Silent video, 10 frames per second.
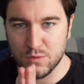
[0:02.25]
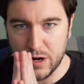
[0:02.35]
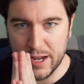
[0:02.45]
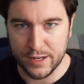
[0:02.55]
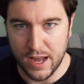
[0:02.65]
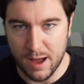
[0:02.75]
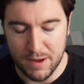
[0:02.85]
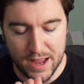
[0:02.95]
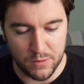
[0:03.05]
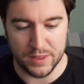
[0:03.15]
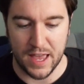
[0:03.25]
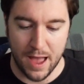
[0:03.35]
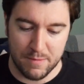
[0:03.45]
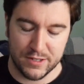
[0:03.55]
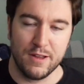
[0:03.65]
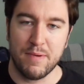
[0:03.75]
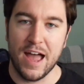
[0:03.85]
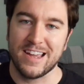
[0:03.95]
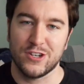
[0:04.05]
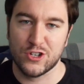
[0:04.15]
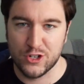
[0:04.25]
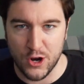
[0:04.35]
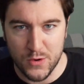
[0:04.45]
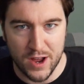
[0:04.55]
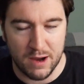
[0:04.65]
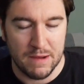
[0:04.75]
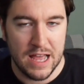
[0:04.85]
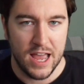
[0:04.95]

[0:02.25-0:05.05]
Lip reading: when I got when the Amazon package showed up